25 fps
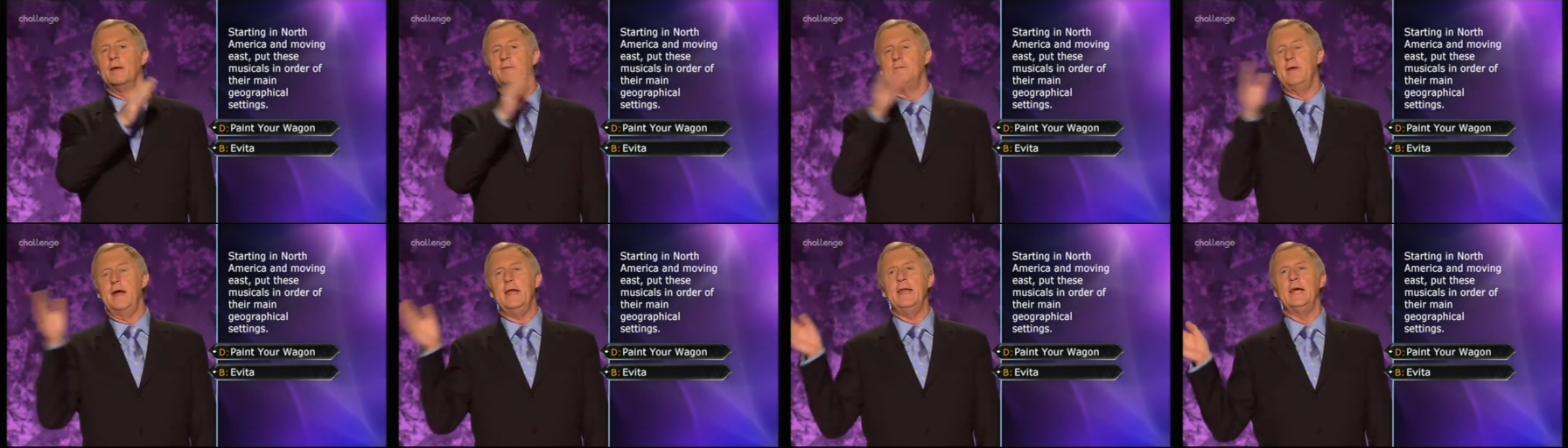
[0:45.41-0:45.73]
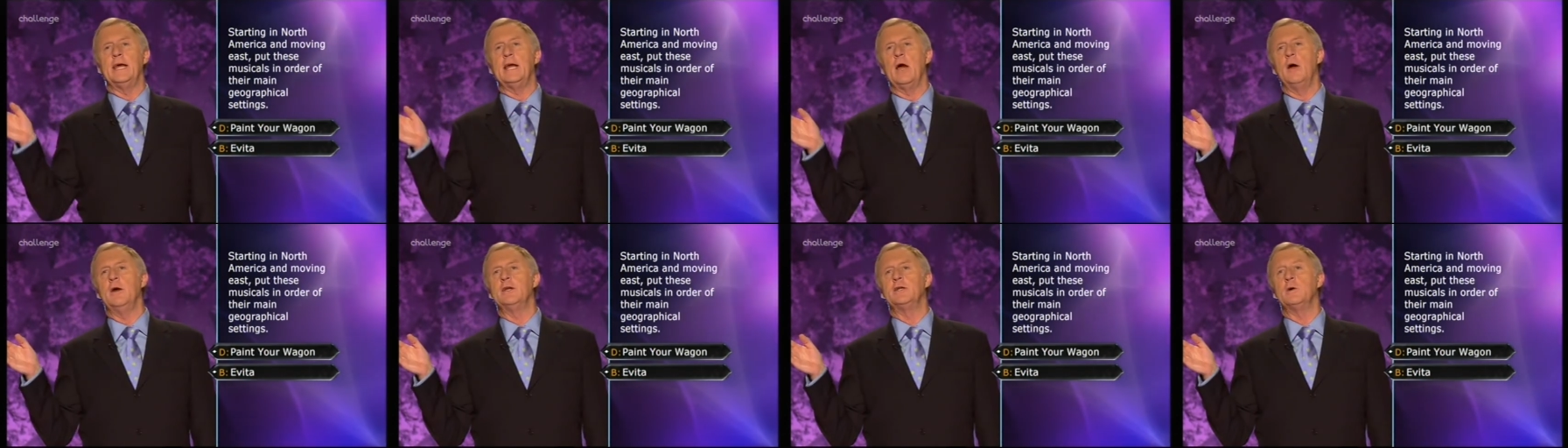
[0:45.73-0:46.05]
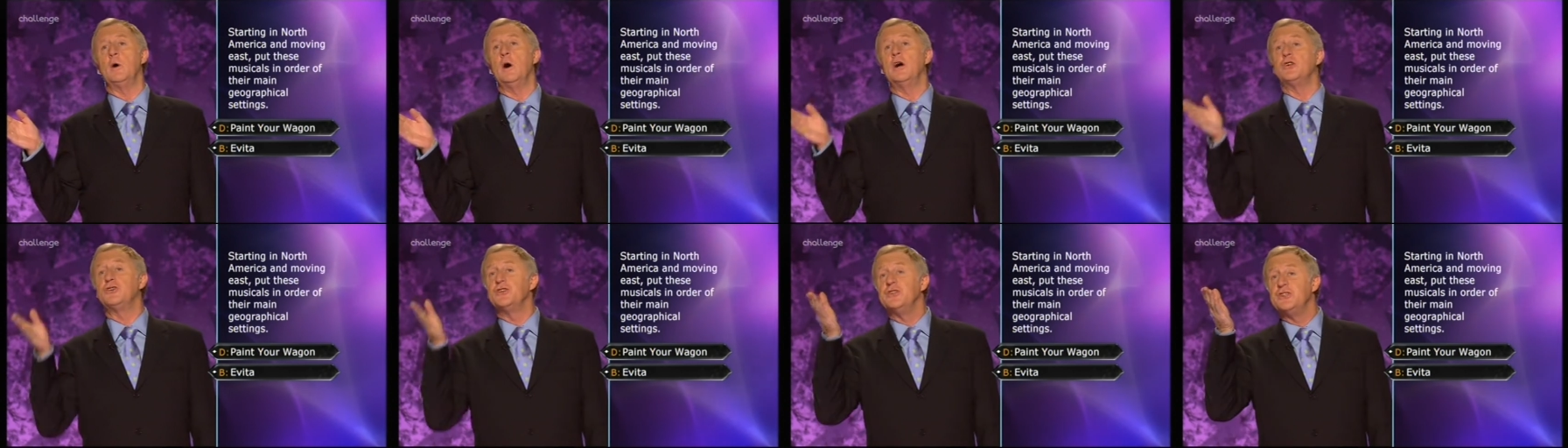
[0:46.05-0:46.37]
Then you're going
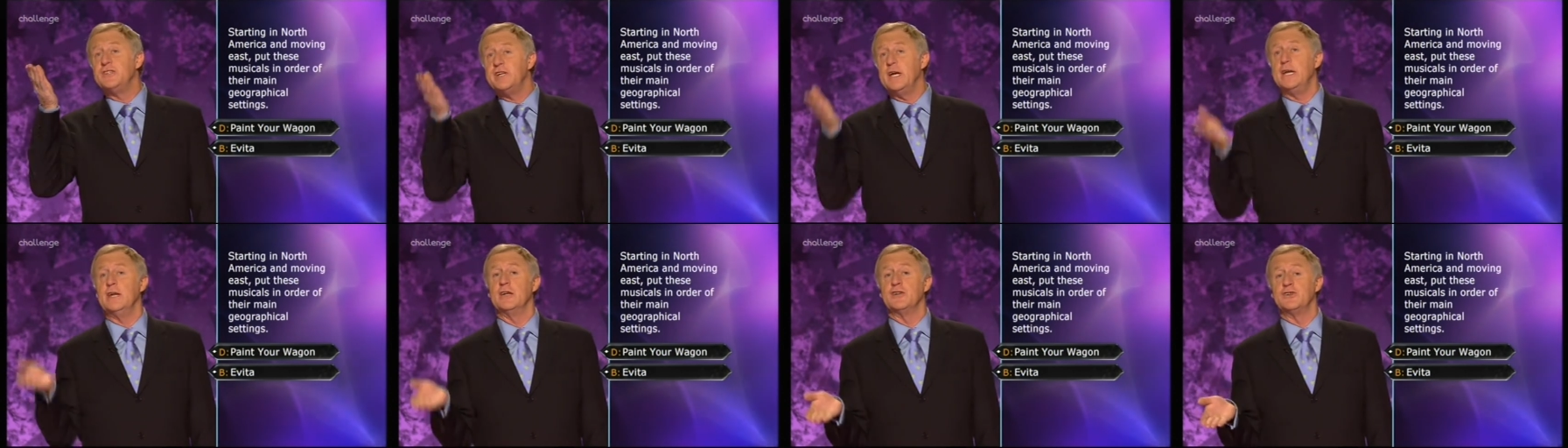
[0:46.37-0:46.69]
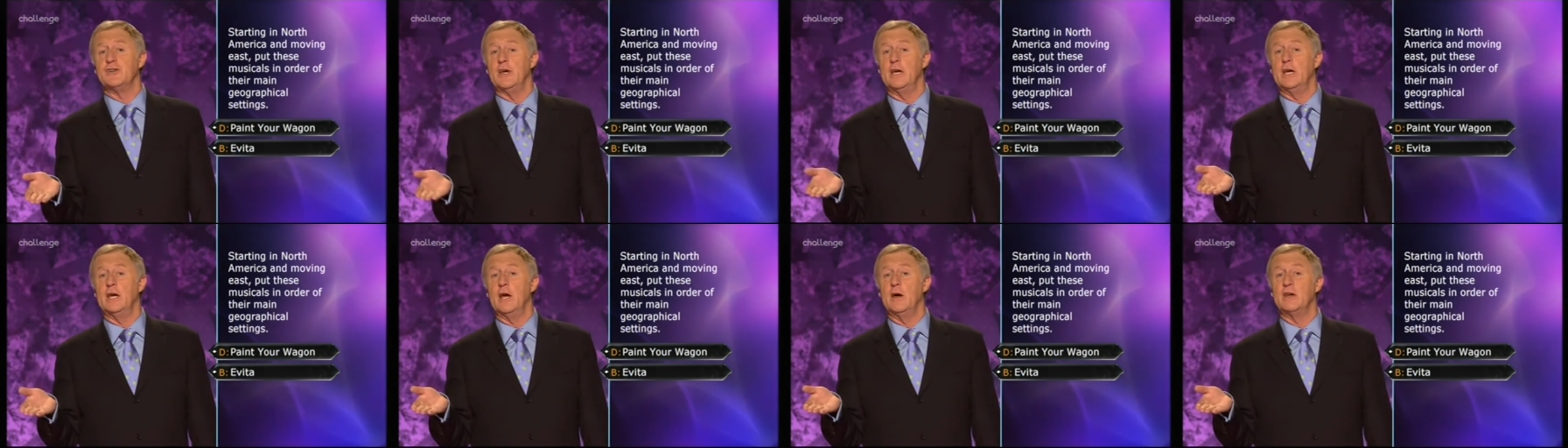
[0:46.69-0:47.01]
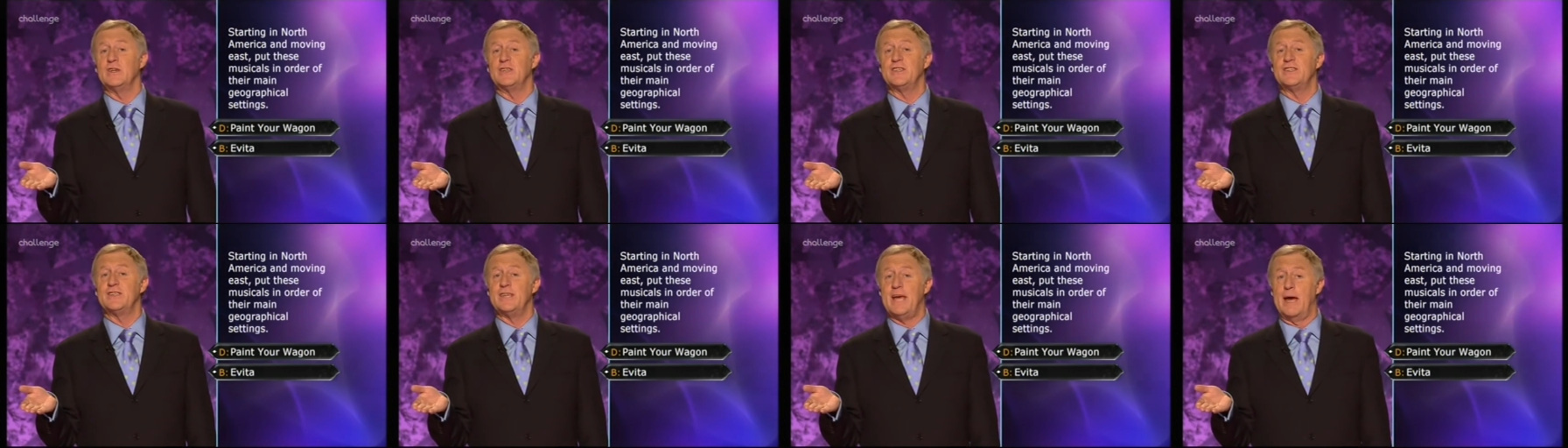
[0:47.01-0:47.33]
to Argentina, so you're
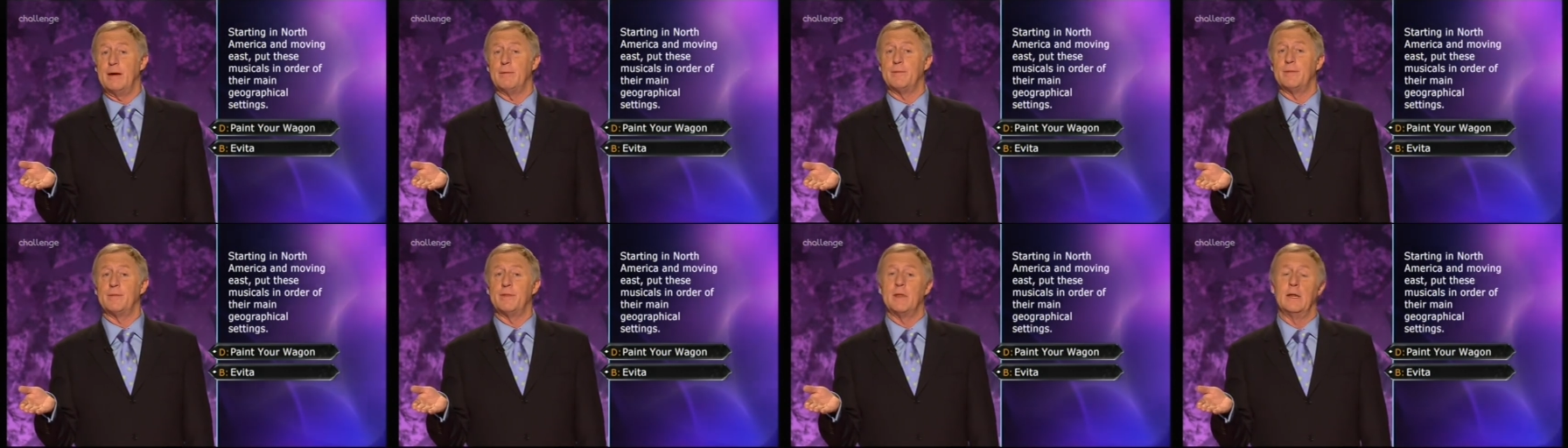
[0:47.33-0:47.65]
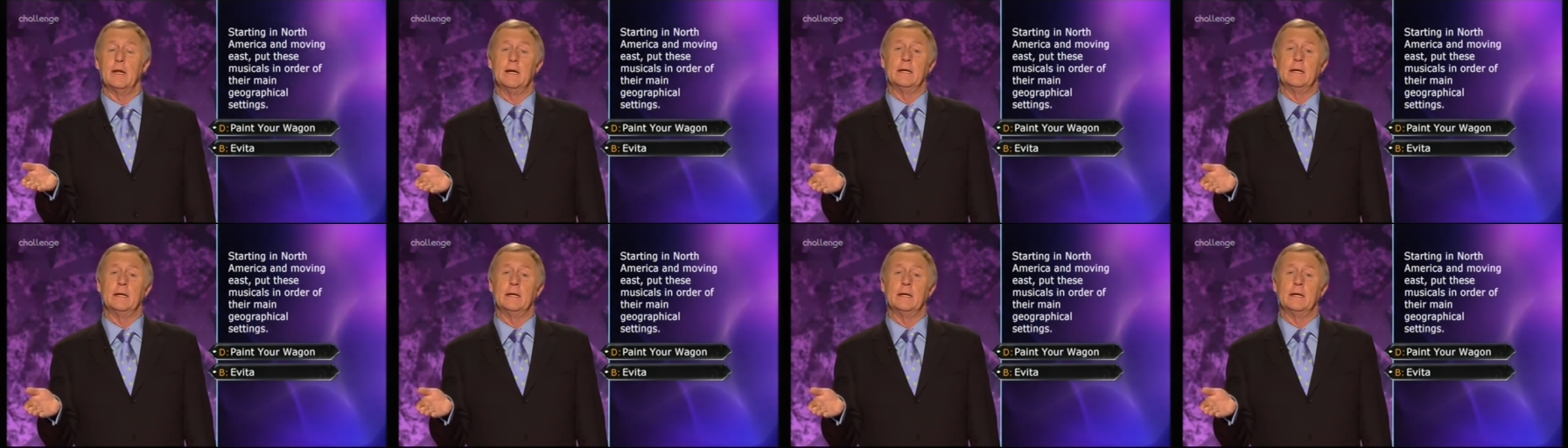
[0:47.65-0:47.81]
going south.